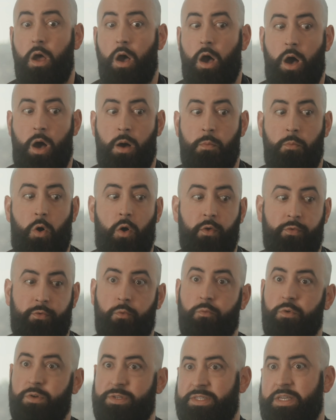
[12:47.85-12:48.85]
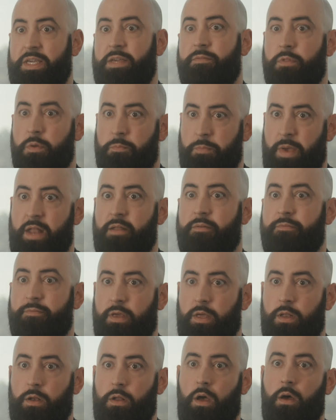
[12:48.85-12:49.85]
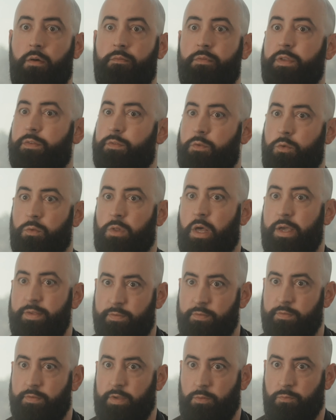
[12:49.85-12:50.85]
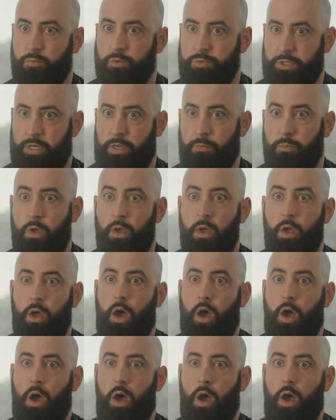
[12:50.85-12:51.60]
also receive the benefit of this new licensing regime,